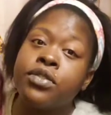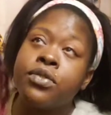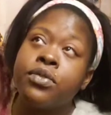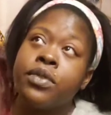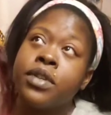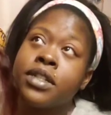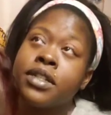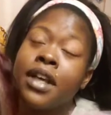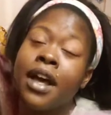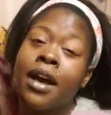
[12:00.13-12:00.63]
do,
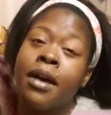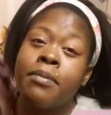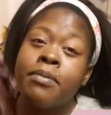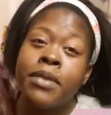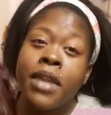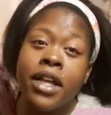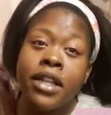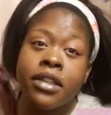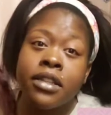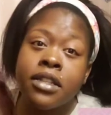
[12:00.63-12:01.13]
because I'm
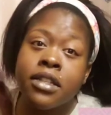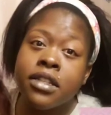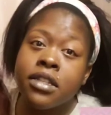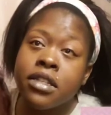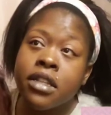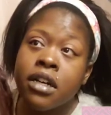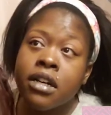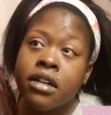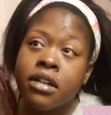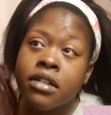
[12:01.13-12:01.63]
not the
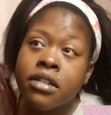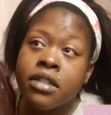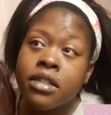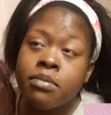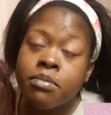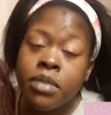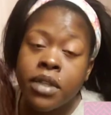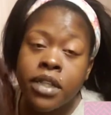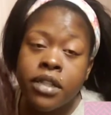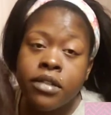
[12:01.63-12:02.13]

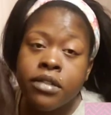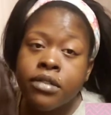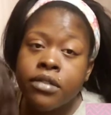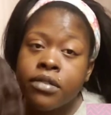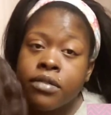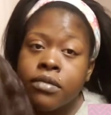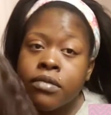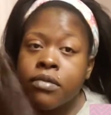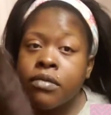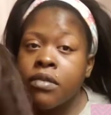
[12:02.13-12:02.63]
split
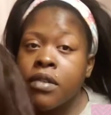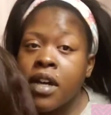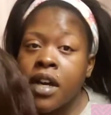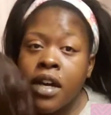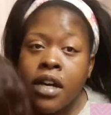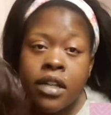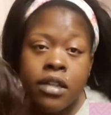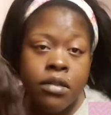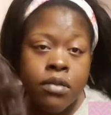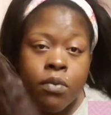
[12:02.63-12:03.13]

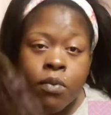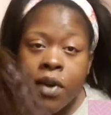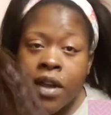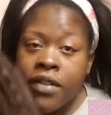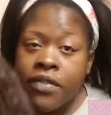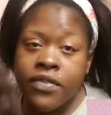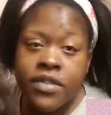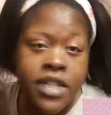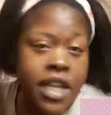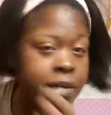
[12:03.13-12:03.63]
cut
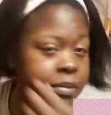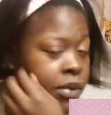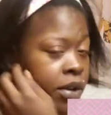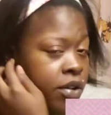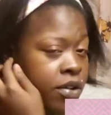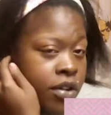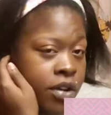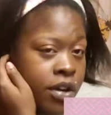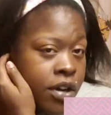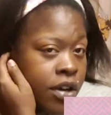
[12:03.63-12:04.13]
weft type
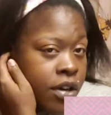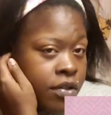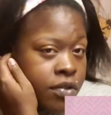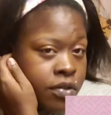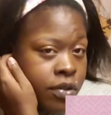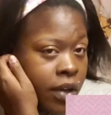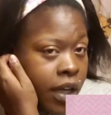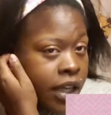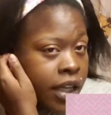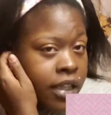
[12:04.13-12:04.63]
of girl,
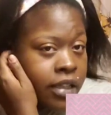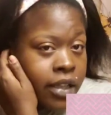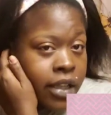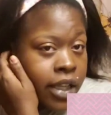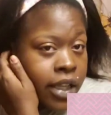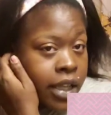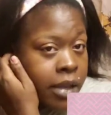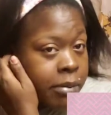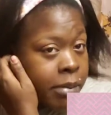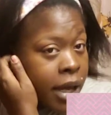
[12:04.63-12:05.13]
you know, I like to
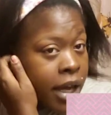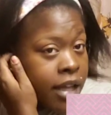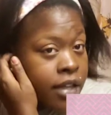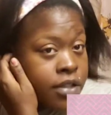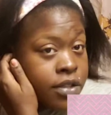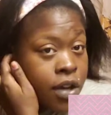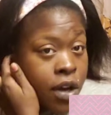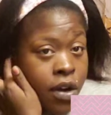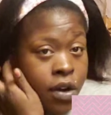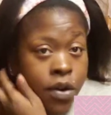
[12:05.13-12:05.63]
keep
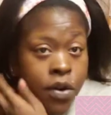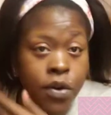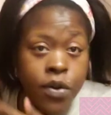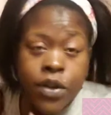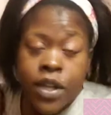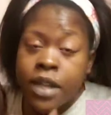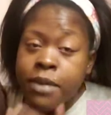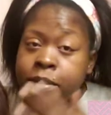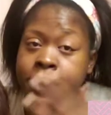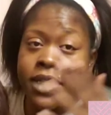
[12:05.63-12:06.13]
mine
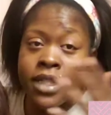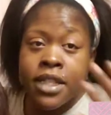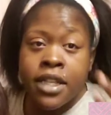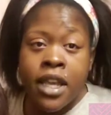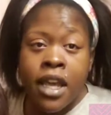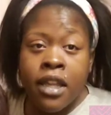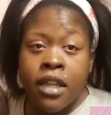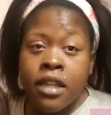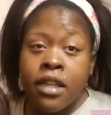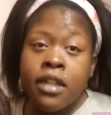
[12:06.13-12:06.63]
whole, keep it
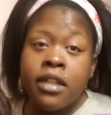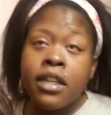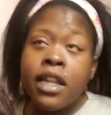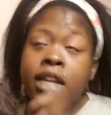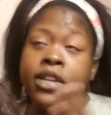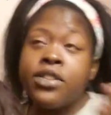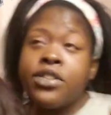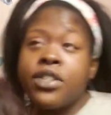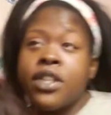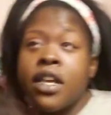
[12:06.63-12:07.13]
together,
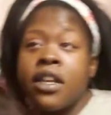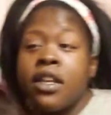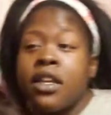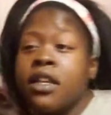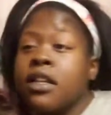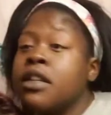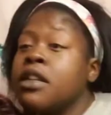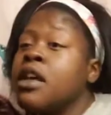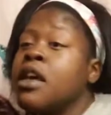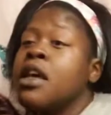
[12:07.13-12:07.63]
less
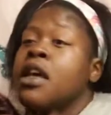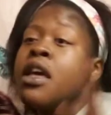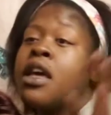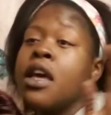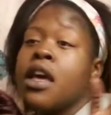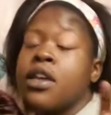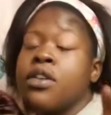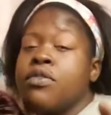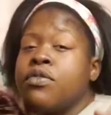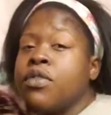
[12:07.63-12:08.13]
shedding,
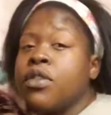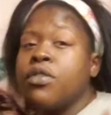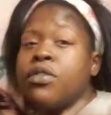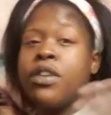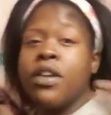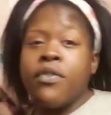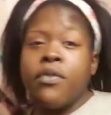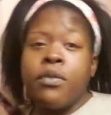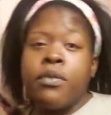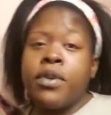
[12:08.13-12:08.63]
and you know, you
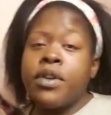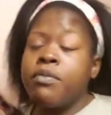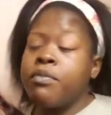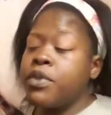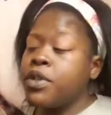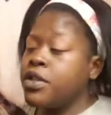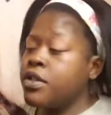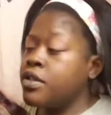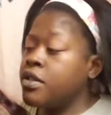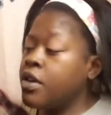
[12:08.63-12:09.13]
never want
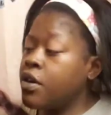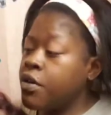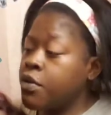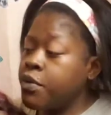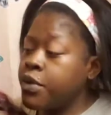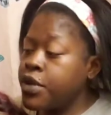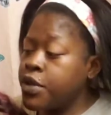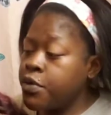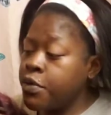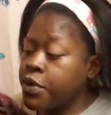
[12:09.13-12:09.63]
to know
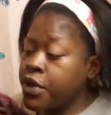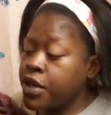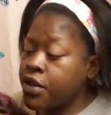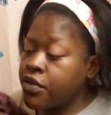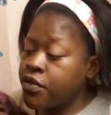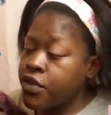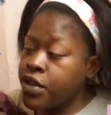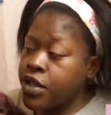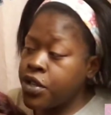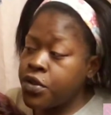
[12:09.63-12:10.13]
when you want to
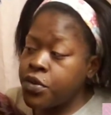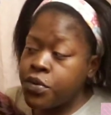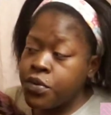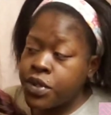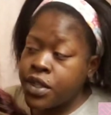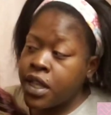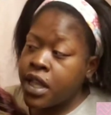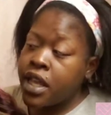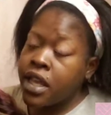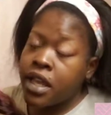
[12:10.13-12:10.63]

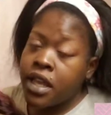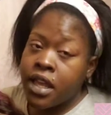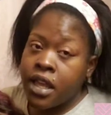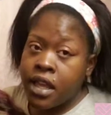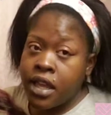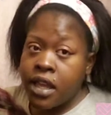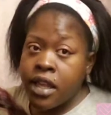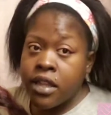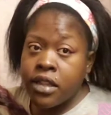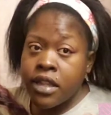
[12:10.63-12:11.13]
reuse the
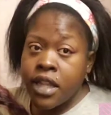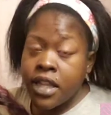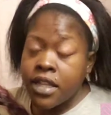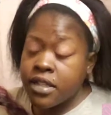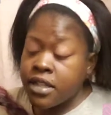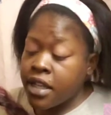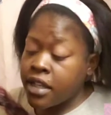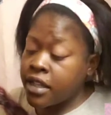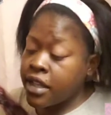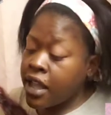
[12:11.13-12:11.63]
hair and
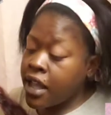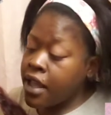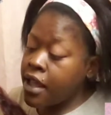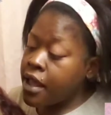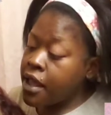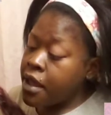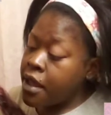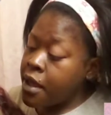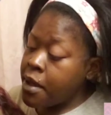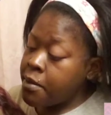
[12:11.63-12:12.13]
things like
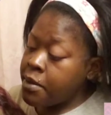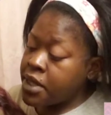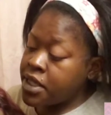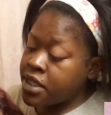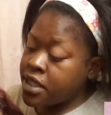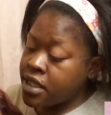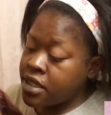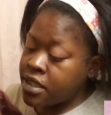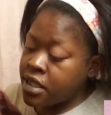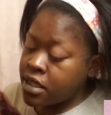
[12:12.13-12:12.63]
that. But
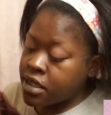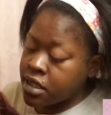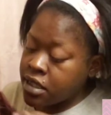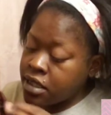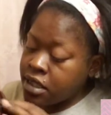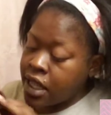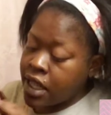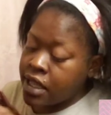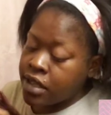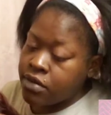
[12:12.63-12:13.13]
since this
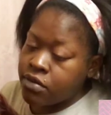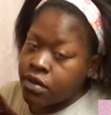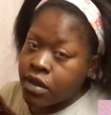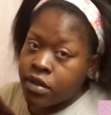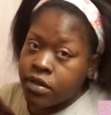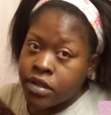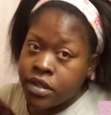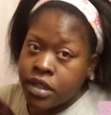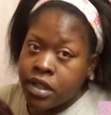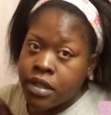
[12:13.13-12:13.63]
is like, you
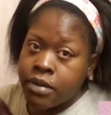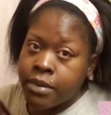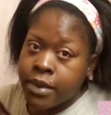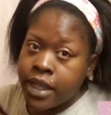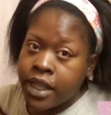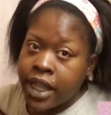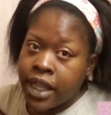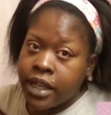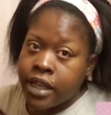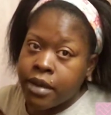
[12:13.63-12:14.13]
know, it's gonna
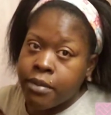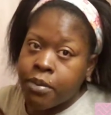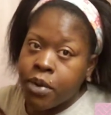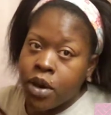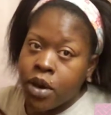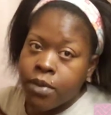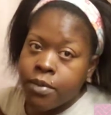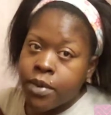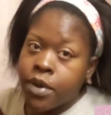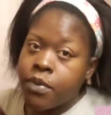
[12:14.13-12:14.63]
be like a
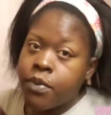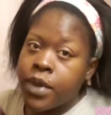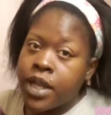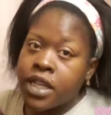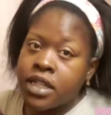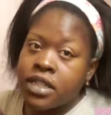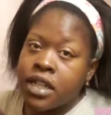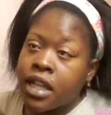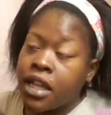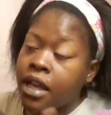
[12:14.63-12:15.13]
permanent wig,
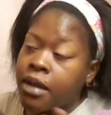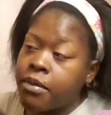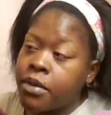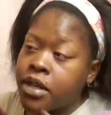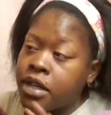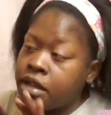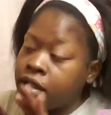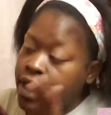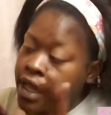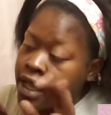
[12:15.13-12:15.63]
it's not like I'm
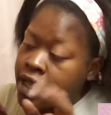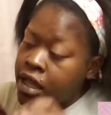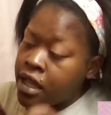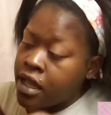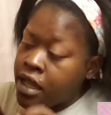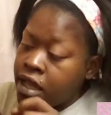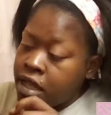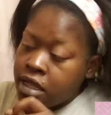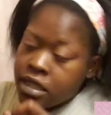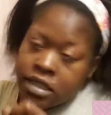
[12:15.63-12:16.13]
gonna like
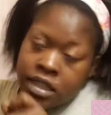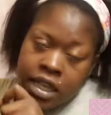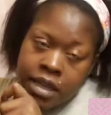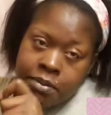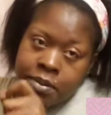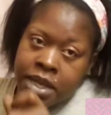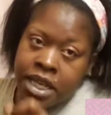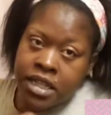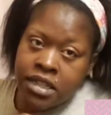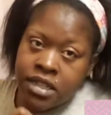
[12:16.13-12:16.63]

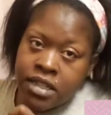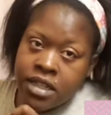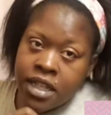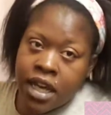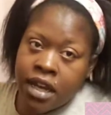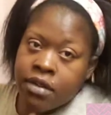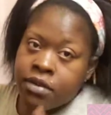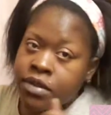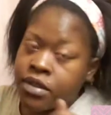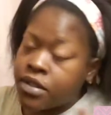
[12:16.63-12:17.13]
take pieces
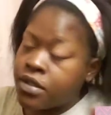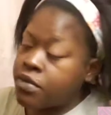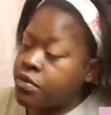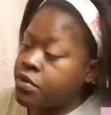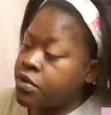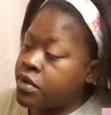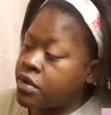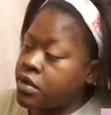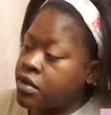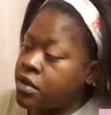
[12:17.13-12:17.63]
out and
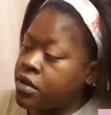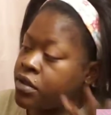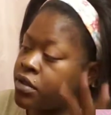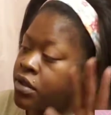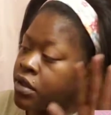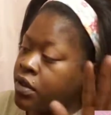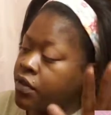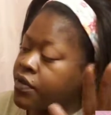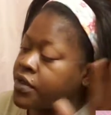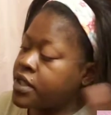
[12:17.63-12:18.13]
use,
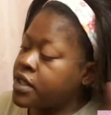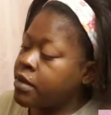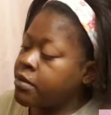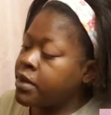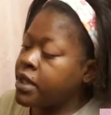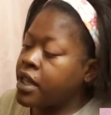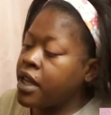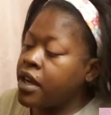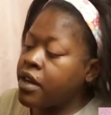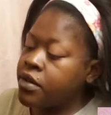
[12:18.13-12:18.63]
you know, for
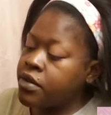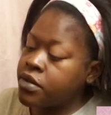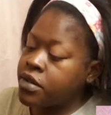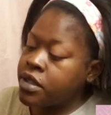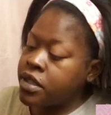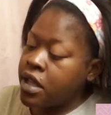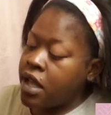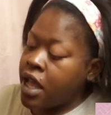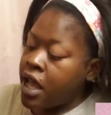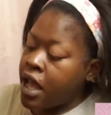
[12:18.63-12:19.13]
something
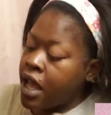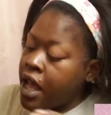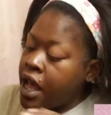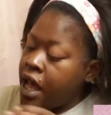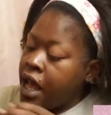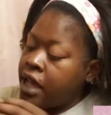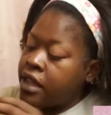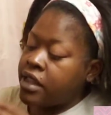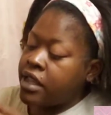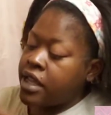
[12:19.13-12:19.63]
else.
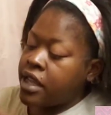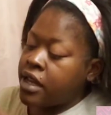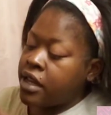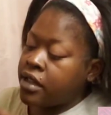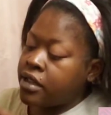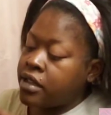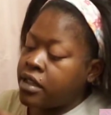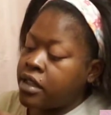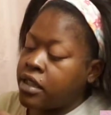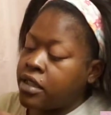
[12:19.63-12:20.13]
I think
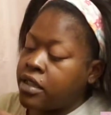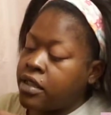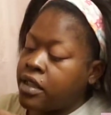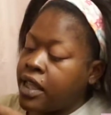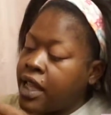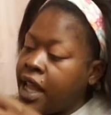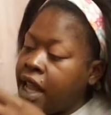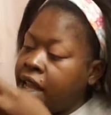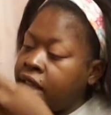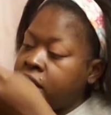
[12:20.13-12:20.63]
the
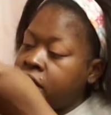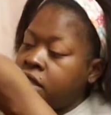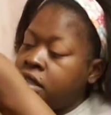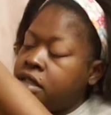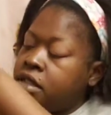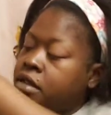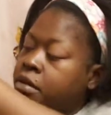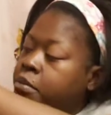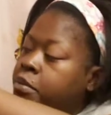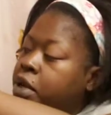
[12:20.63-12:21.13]

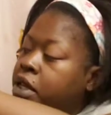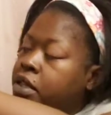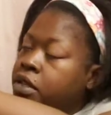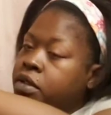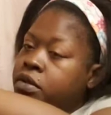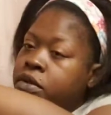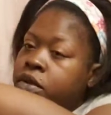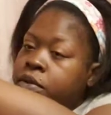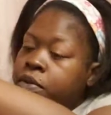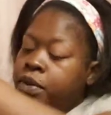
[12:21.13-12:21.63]
last
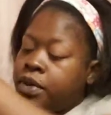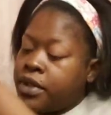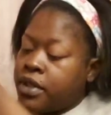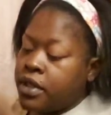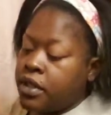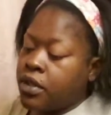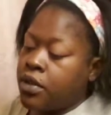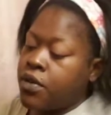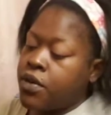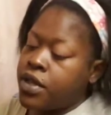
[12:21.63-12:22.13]
bundle, the
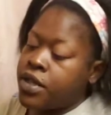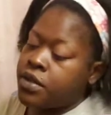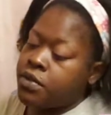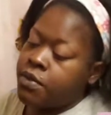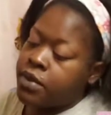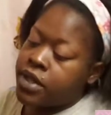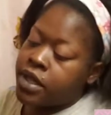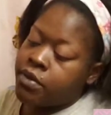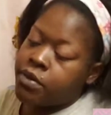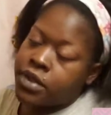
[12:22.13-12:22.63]
longest
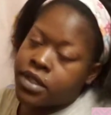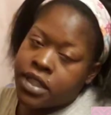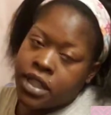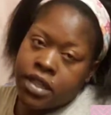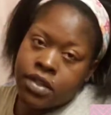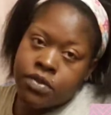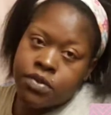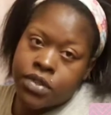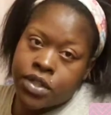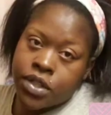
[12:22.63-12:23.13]
one, the ones
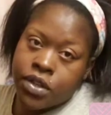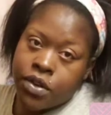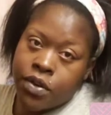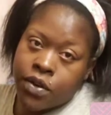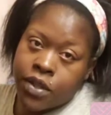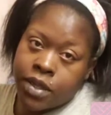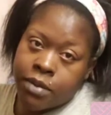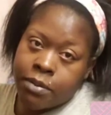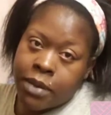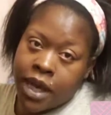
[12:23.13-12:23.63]
that usually
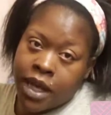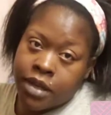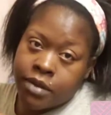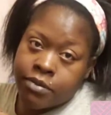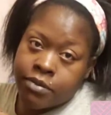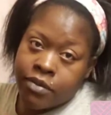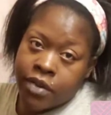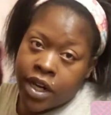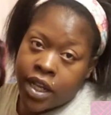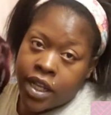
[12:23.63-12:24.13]
go at the
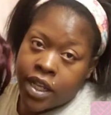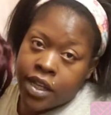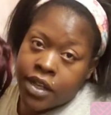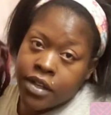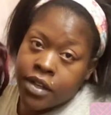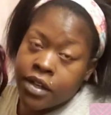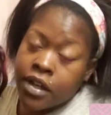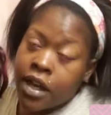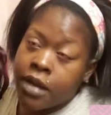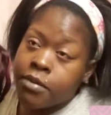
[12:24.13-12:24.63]
bottom right
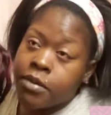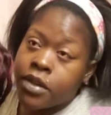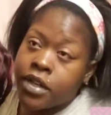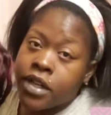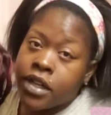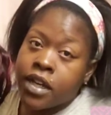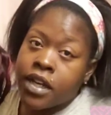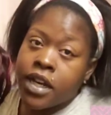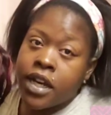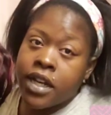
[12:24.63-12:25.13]
here, I'm
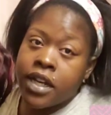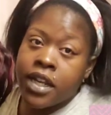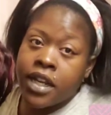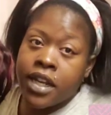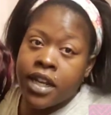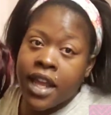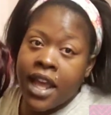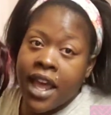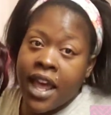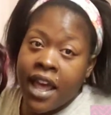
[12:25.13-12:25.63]
gonna cut it
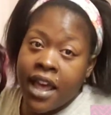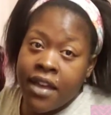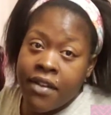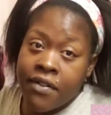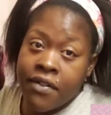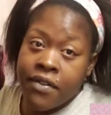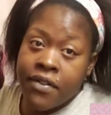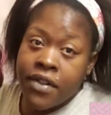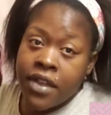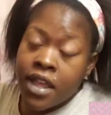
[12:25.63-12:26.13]
in half,